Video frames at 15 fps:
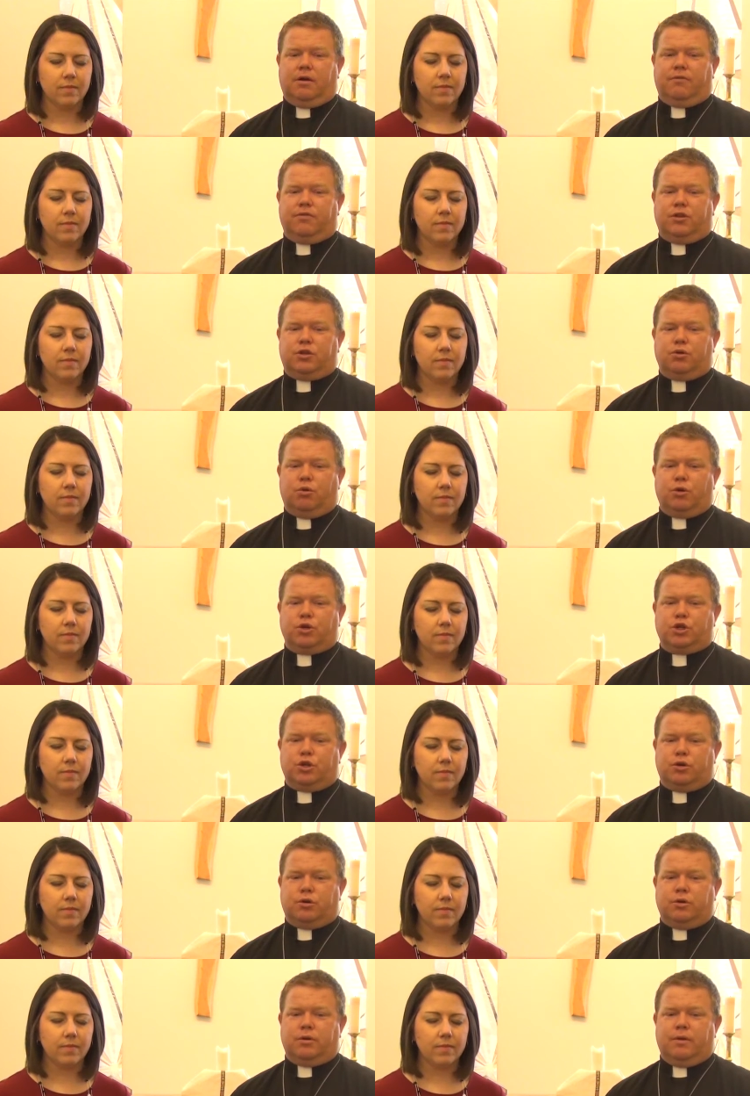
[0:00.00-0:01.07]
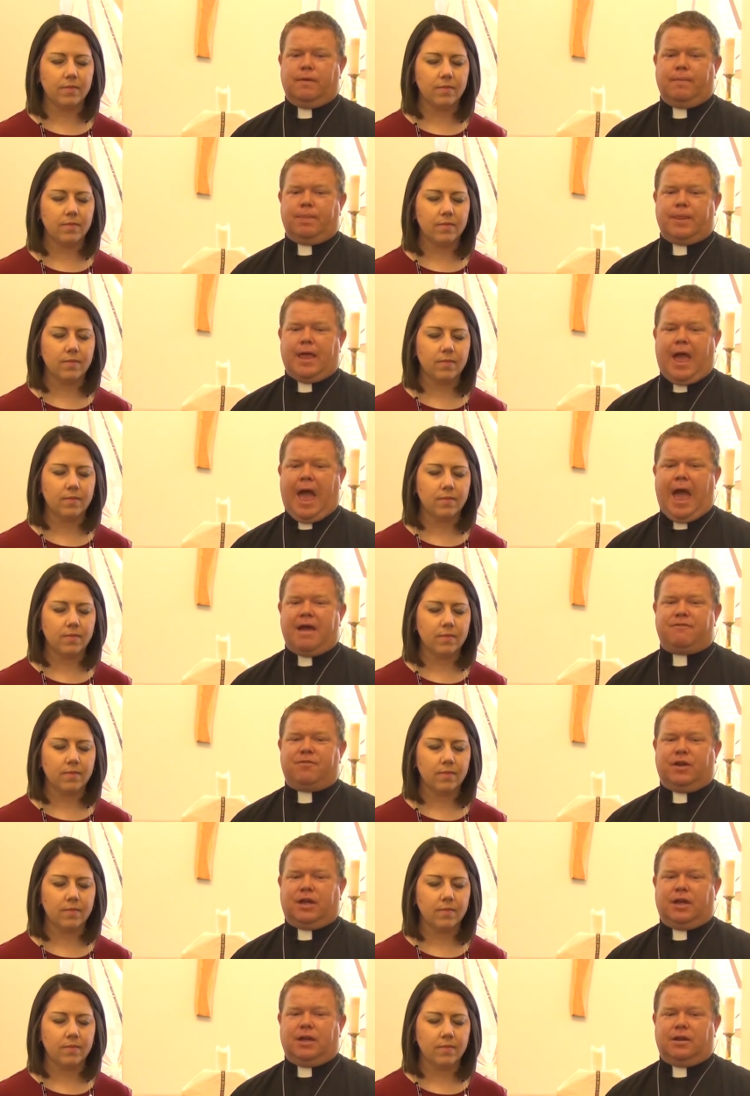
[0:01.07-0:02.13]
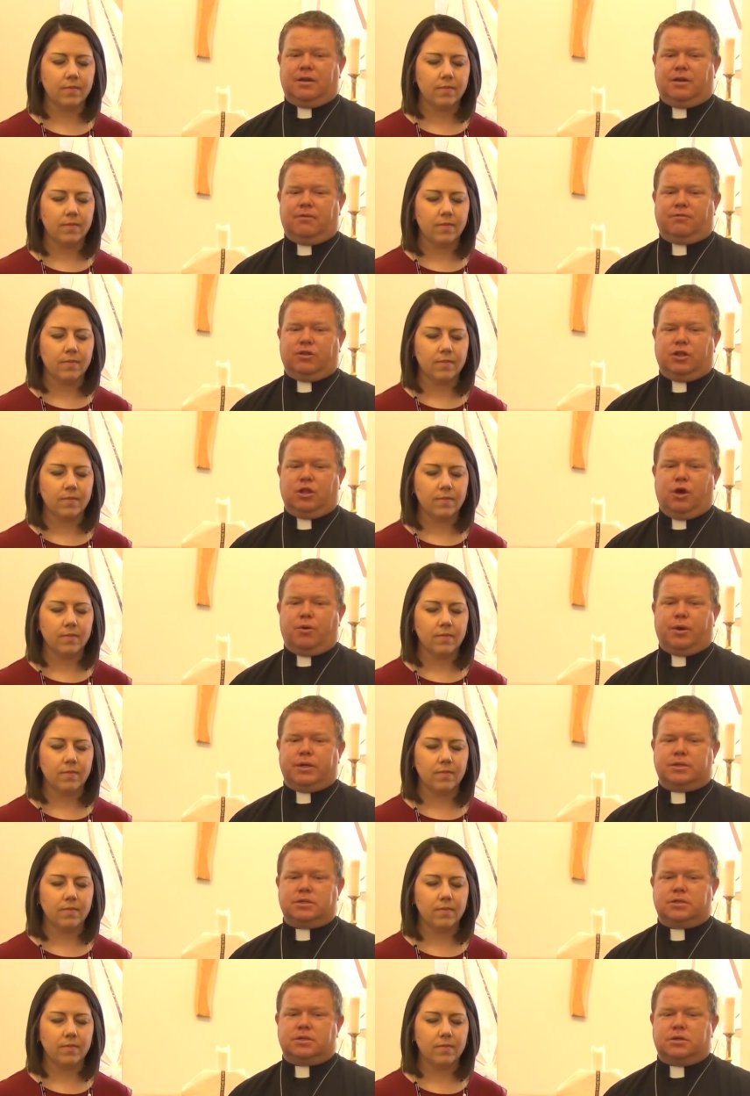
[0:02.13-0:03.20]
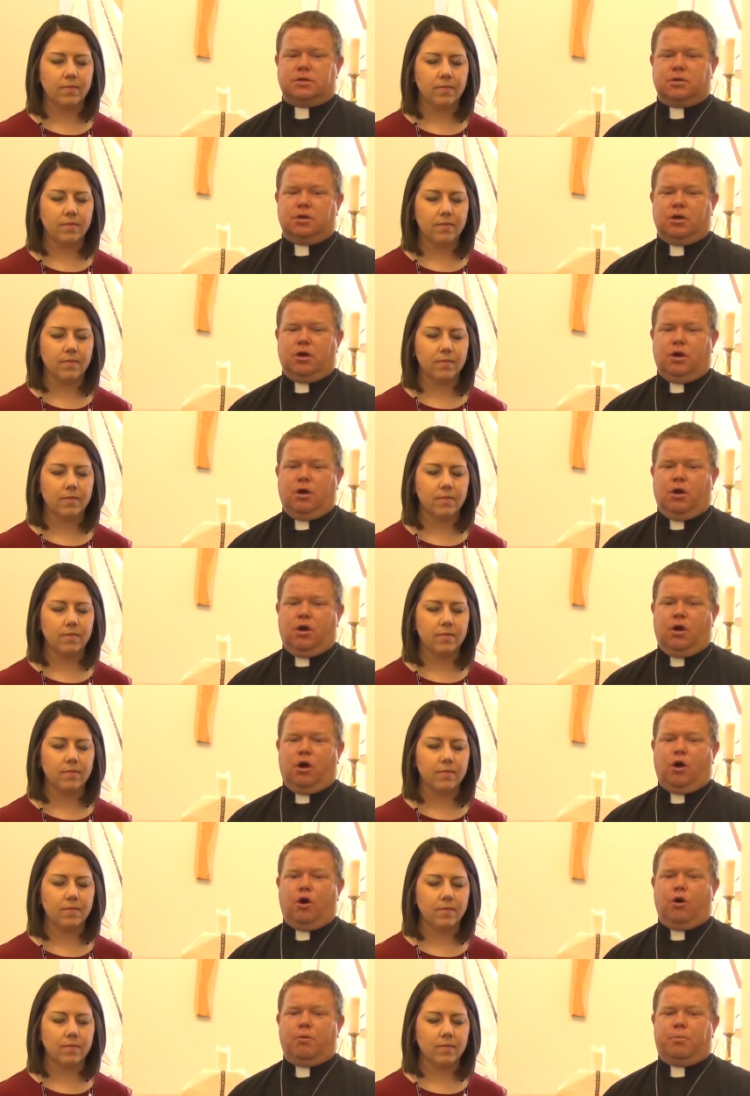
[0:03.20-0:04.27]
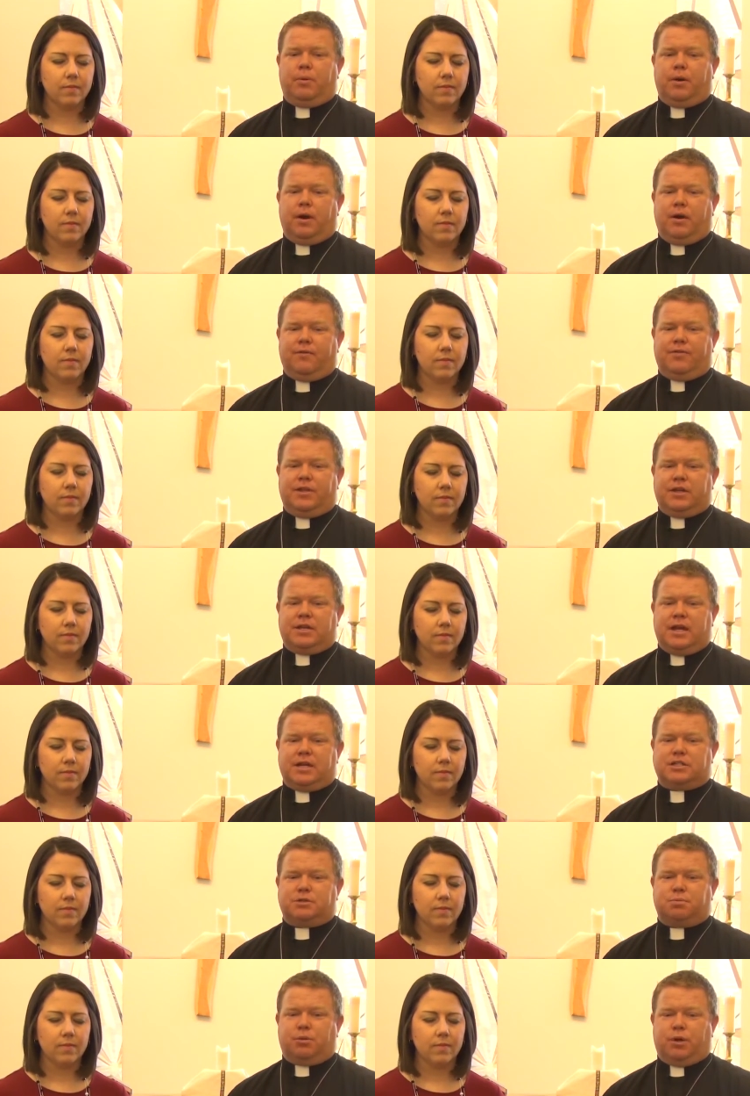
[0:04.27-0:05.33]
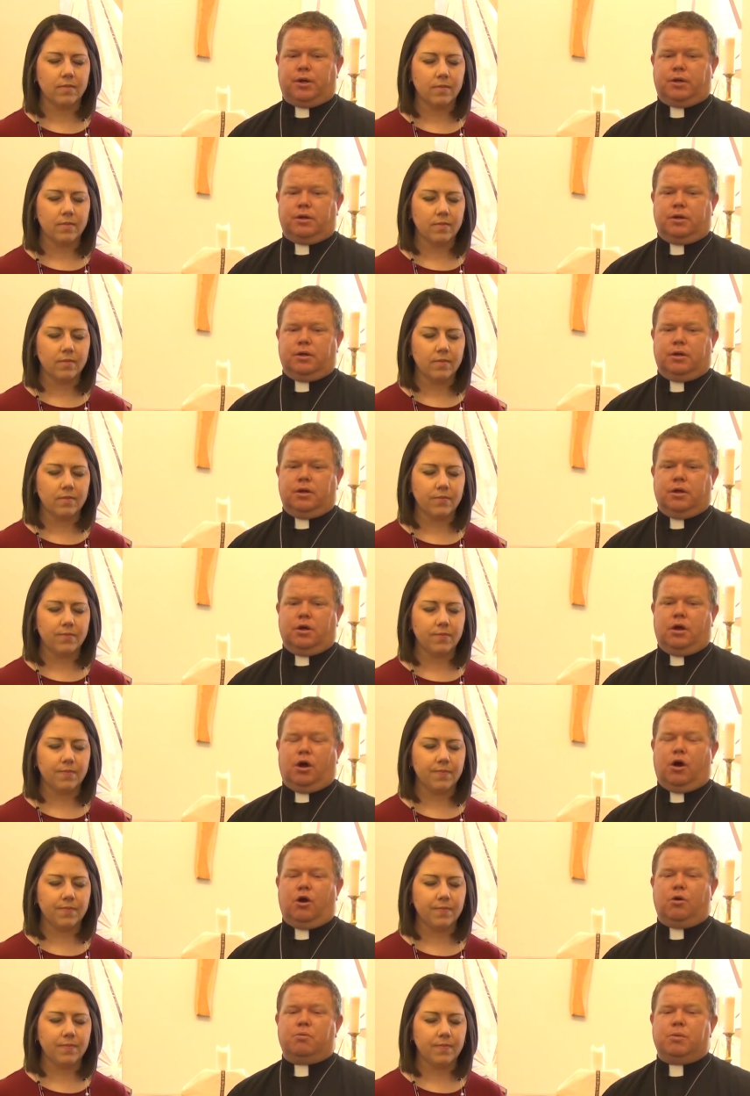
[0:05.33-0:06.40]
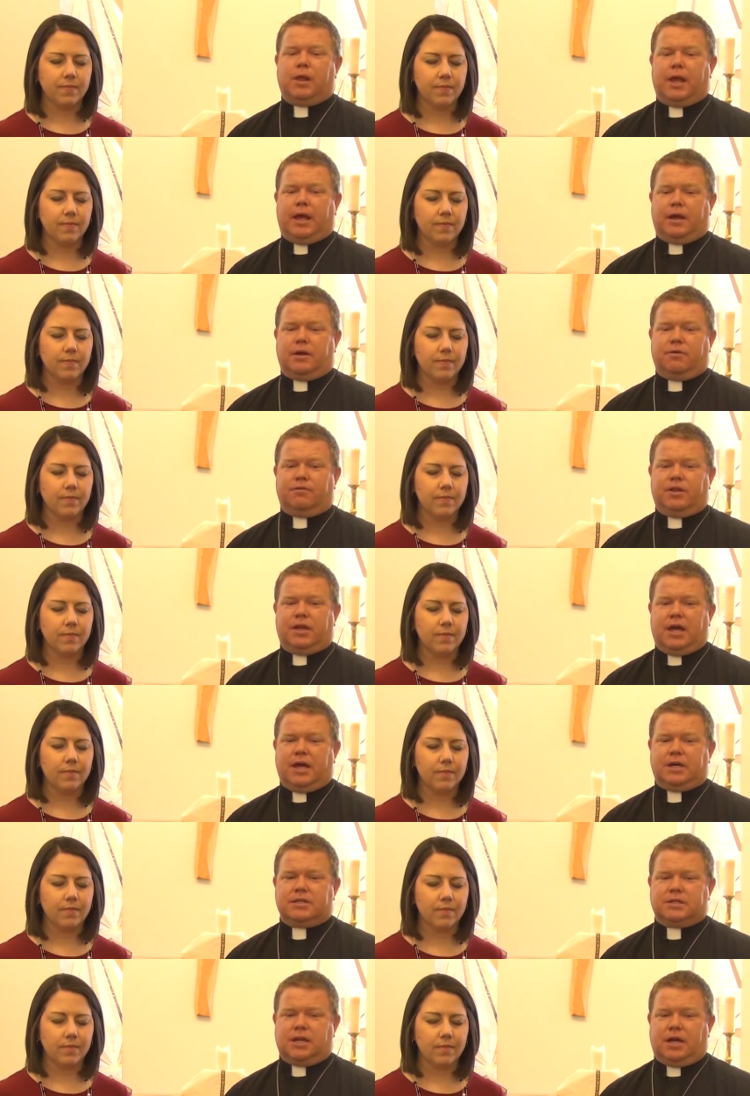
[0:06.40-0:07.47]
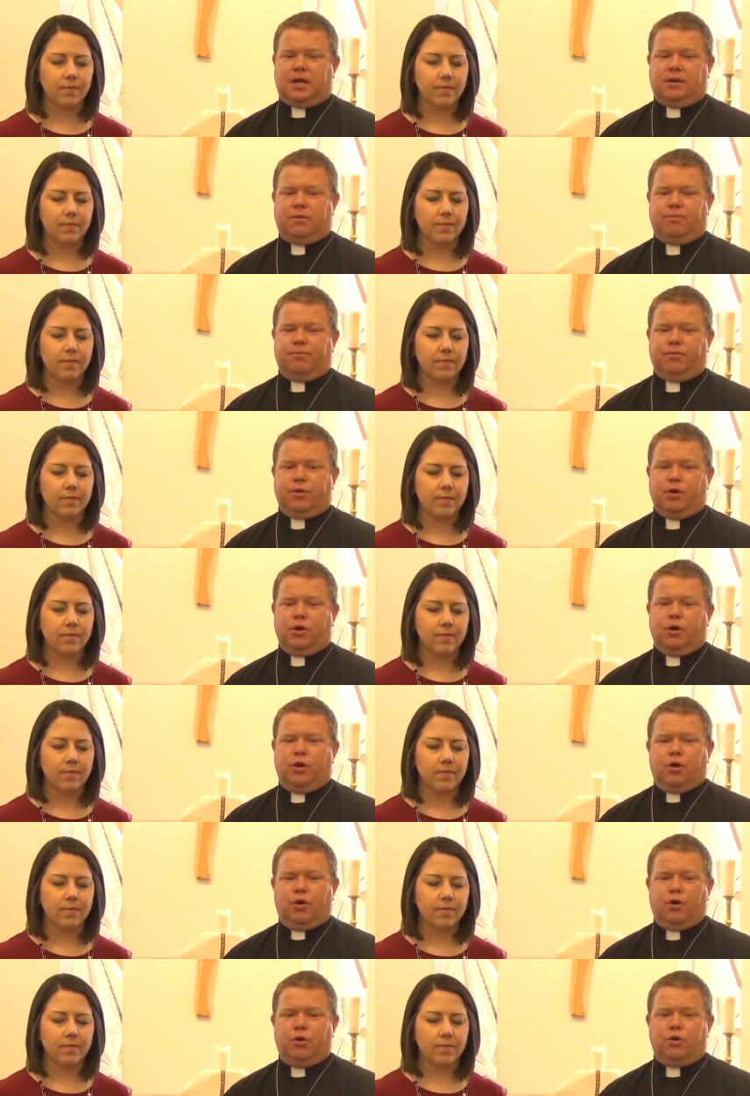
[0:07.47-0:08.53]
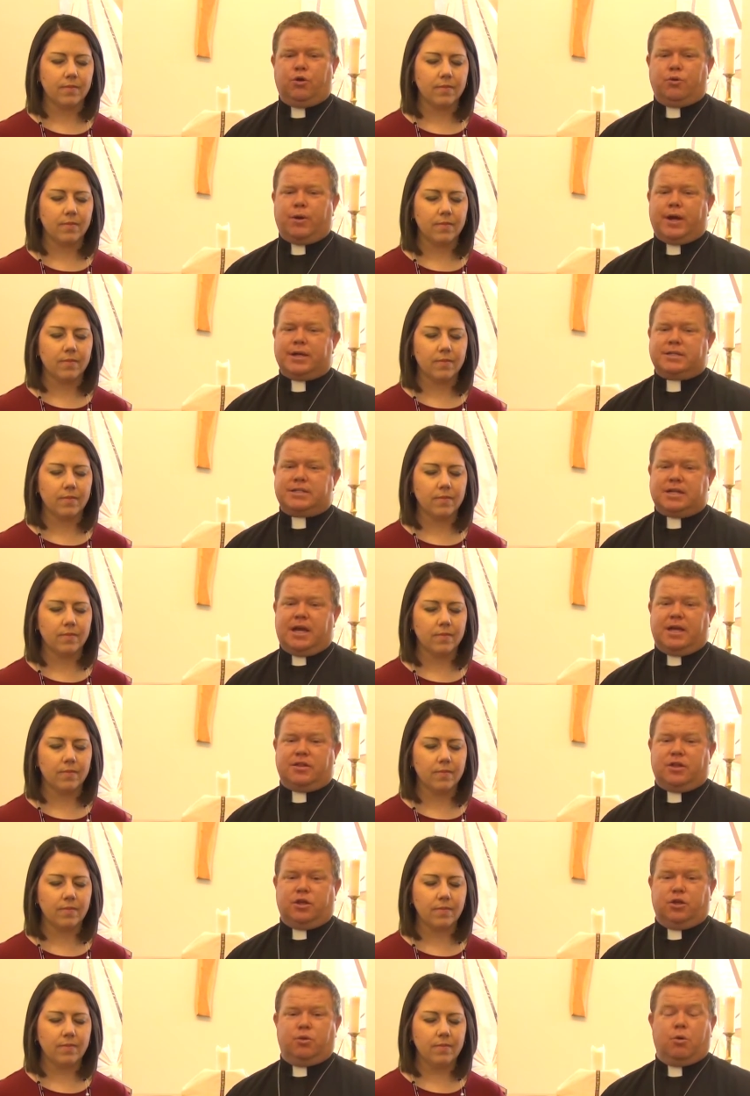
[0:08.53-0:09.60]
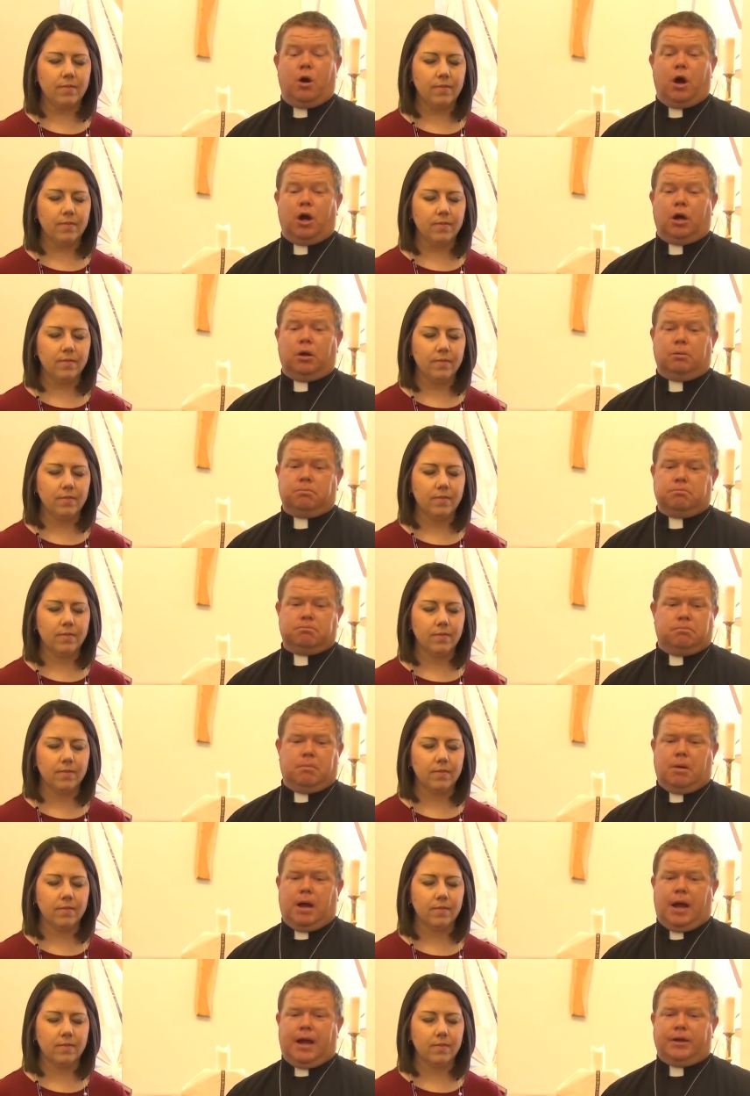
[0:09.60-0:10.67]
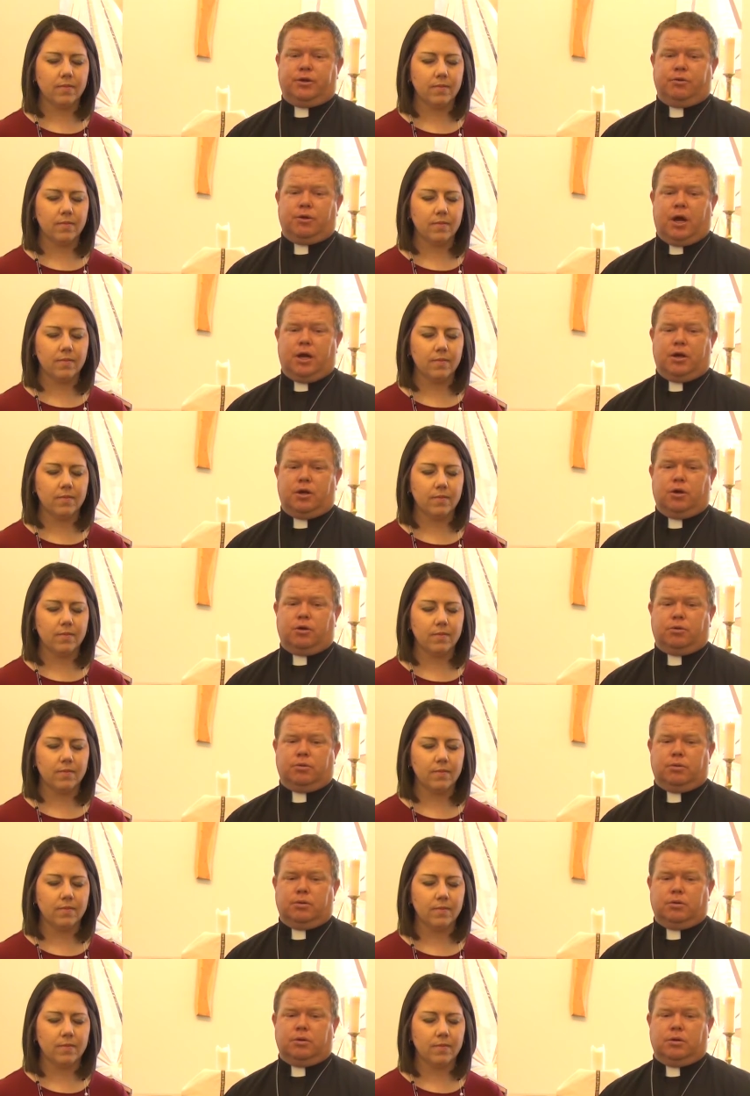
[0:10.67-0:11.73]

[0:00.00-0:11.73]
Speaker 1: of the tortured, advocate of the lowest, hope of the desperate, homeland of the exile. Who do I say that you are? I do not know.